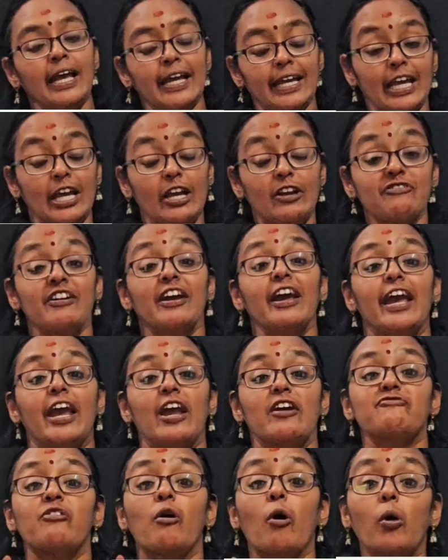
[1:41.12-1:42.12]
If
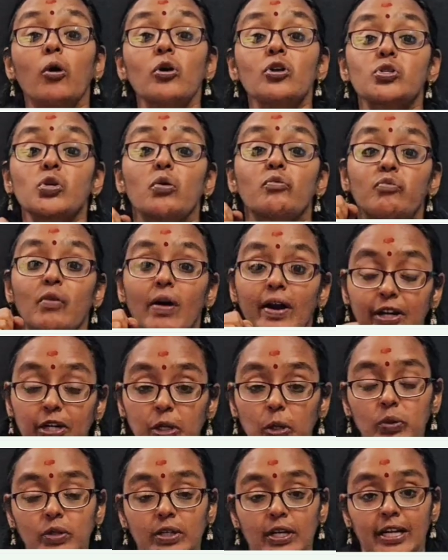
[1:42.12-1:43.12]
a force of 1
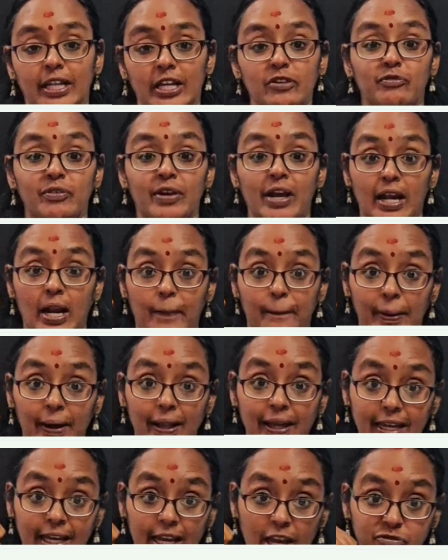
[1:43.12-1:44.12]
Newton, if we are
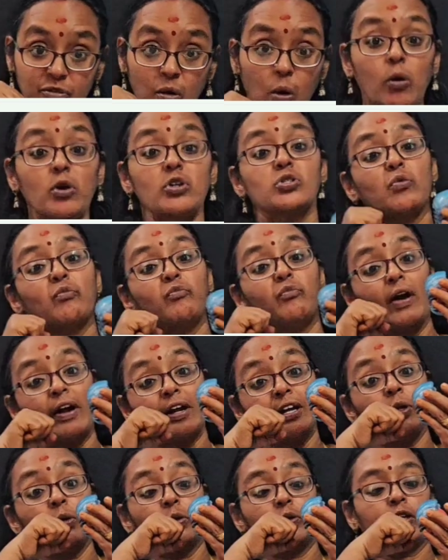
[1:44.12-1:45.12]
applying a force of
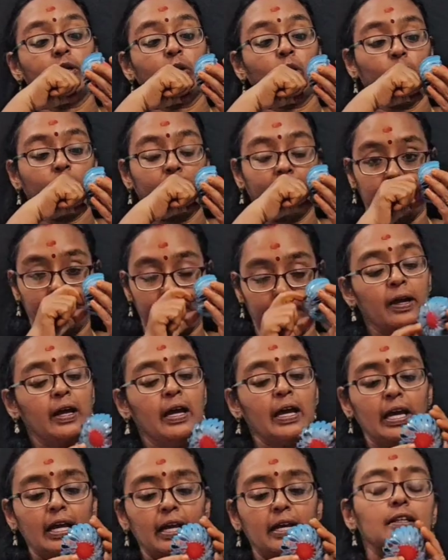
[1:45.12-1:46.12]
1 Newton over and
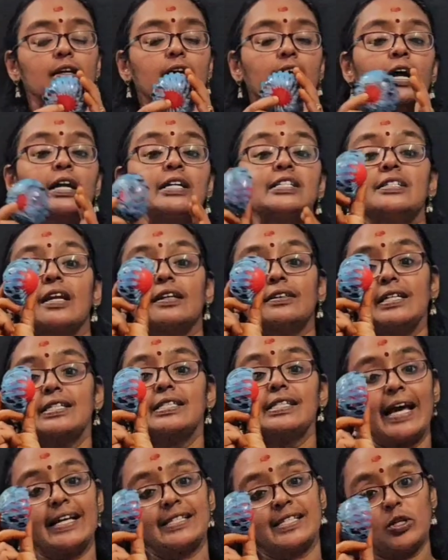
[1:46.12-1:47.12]
consider
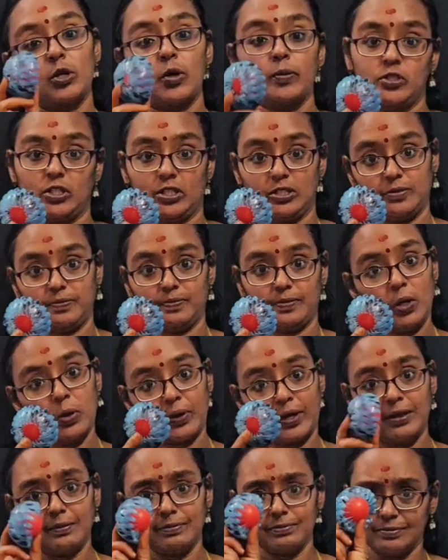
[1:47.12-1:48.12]
this as an object,
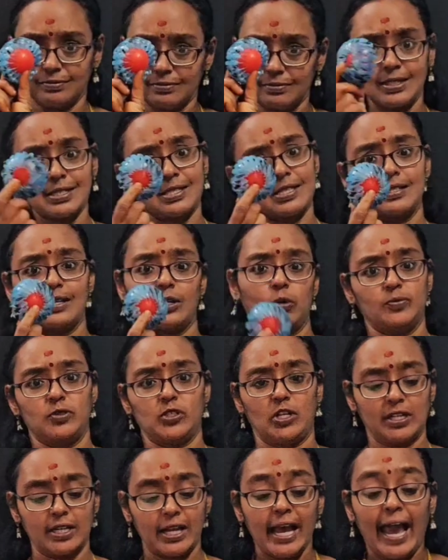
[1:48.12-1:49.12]
okay? This is an
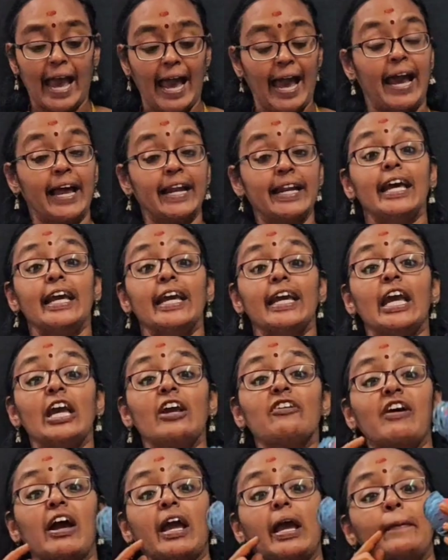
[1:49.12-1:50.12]
object. And
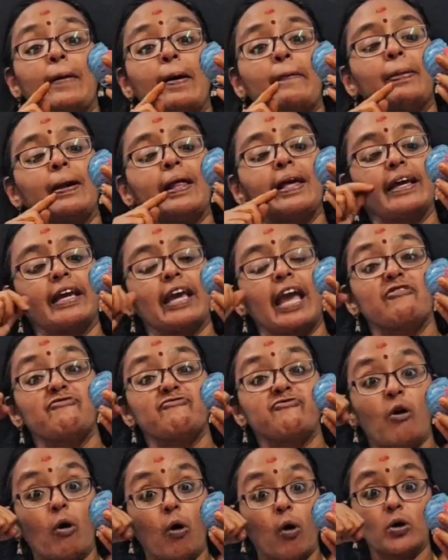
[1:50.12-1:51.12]
if I am applying a
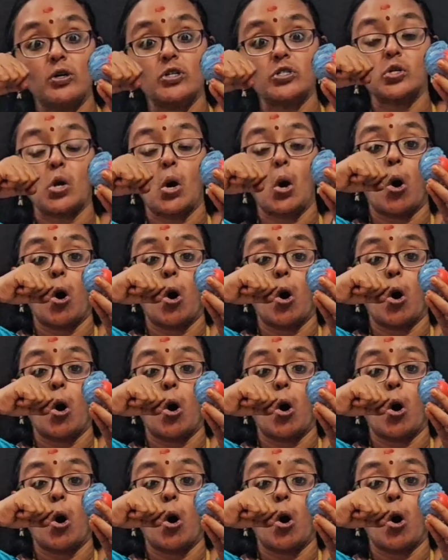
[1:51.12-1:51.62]
force